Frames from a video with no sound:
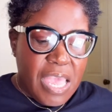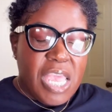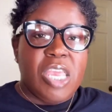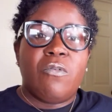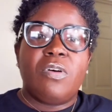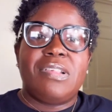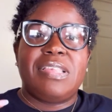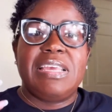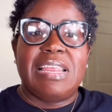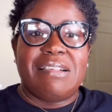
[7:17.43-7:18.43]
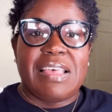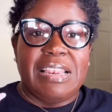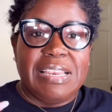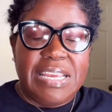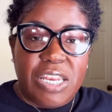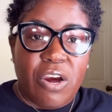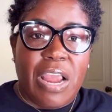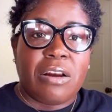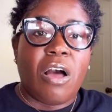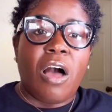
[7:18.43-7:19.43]
He was seen as a leader,
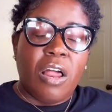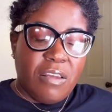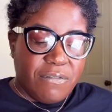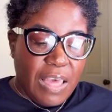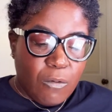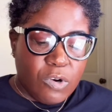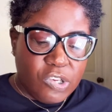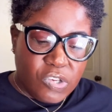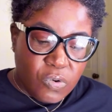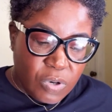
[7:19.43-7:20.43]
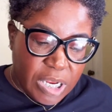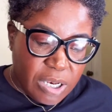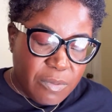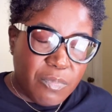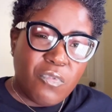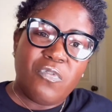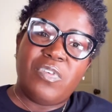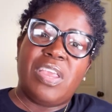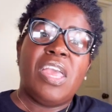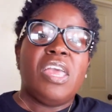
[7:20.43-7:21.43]
and all of that was shown in the
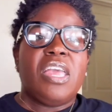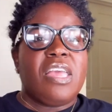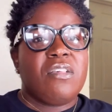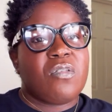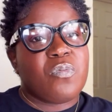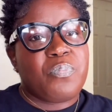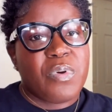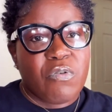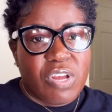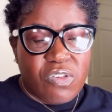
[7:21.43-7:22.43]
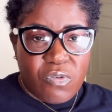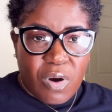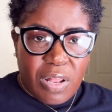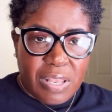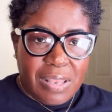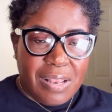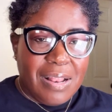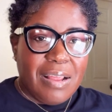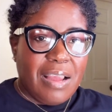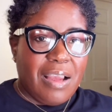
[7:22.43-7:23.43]
movie. His spiritual
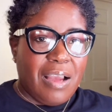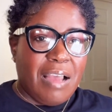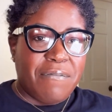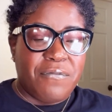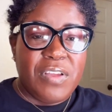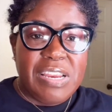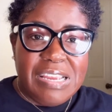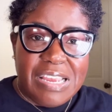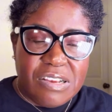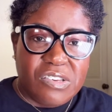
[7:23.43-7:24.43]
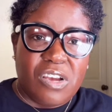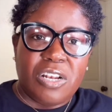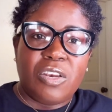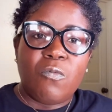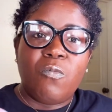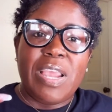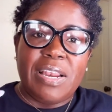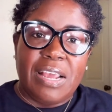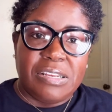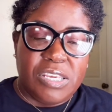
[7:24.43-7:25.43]
affiliation, the way
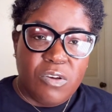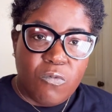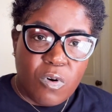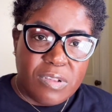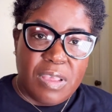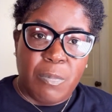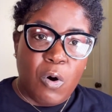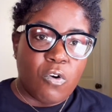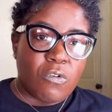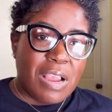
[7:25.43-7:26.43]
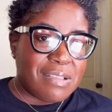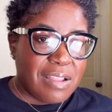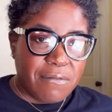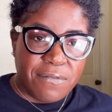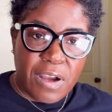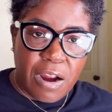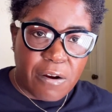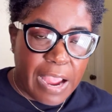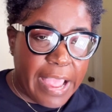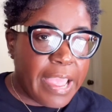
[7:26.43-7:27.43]
that he was about
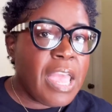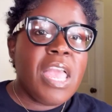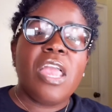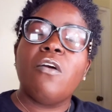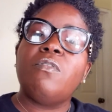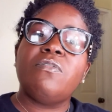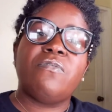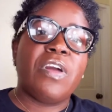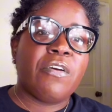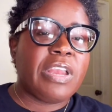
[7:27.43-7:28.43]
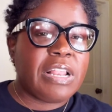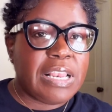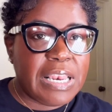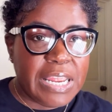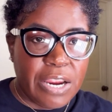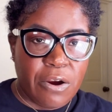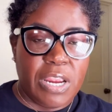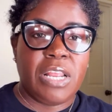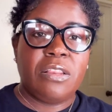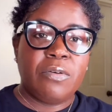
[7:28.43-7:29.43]
Rastafari, it was very clear
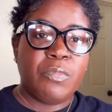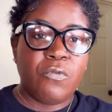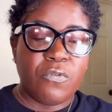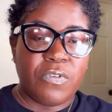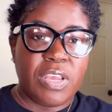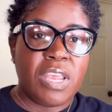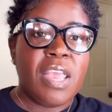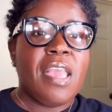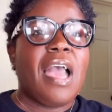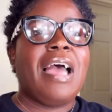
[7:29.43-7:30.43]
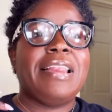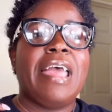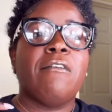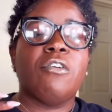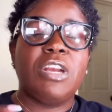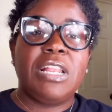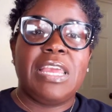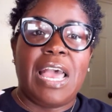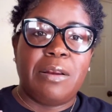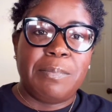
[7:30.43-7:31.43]
in the movie, and I really
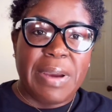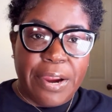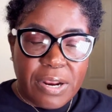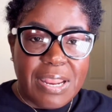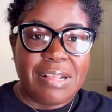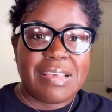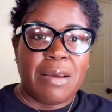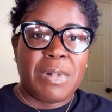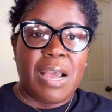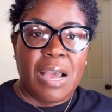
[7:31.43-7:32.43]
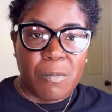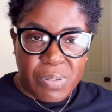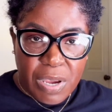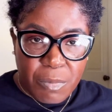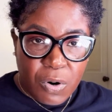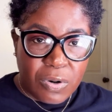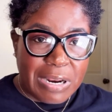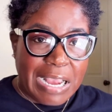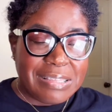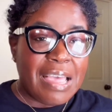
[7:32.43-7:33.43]
admired that. I'm happy about
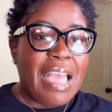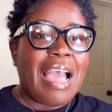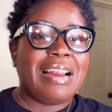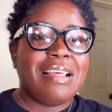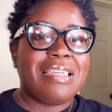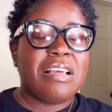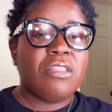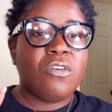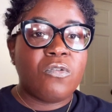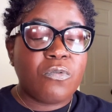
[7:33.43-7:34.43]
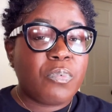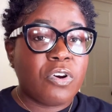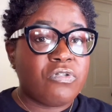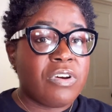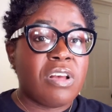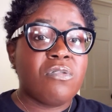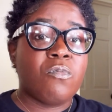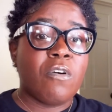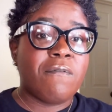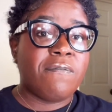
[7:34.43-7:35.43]
that, and I think those portrayals
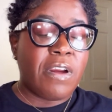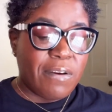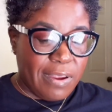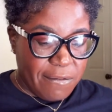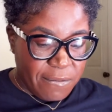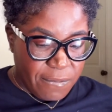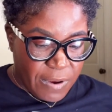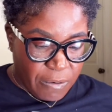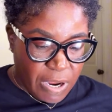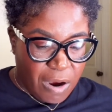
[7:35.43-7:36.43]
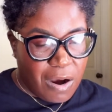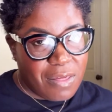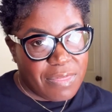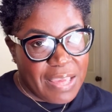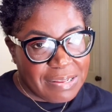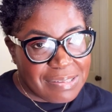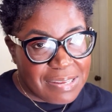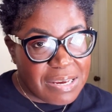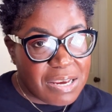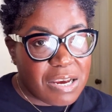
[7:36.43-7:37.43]
were very, very
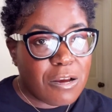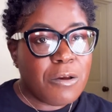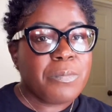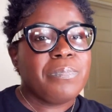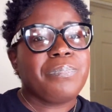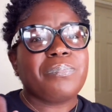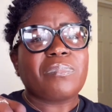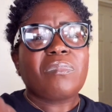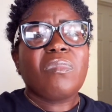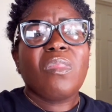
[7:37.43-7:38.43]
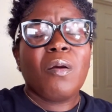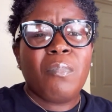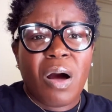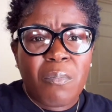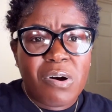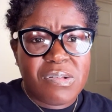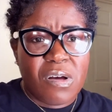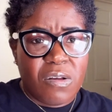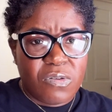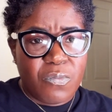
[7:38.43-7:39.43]
authentic. Bob was
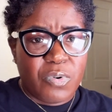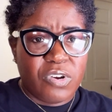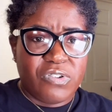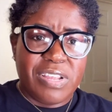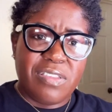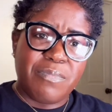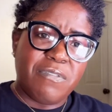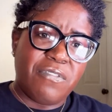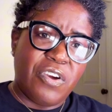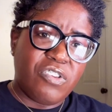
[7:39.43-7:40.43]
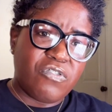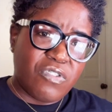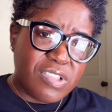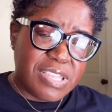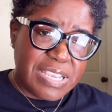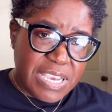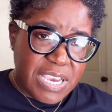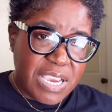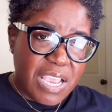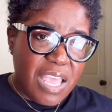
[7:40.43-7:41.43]
also portrayed to be very
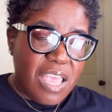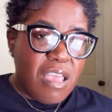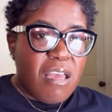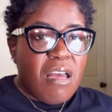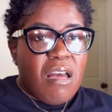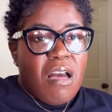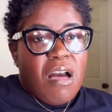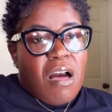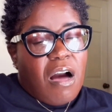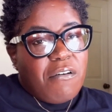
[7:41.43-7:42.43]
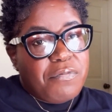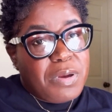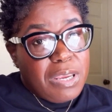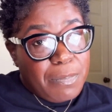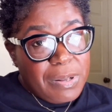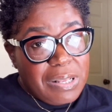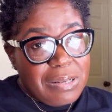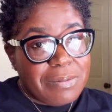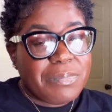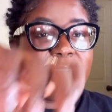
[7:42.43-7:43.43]
trusting of people,
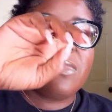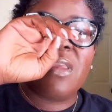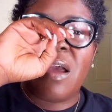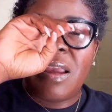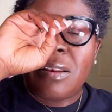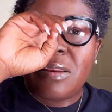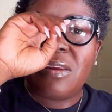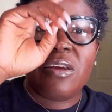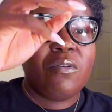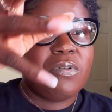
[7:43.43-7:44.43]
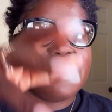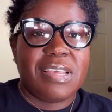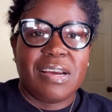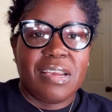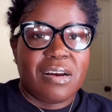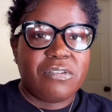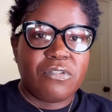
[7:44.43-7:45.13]
and say you can't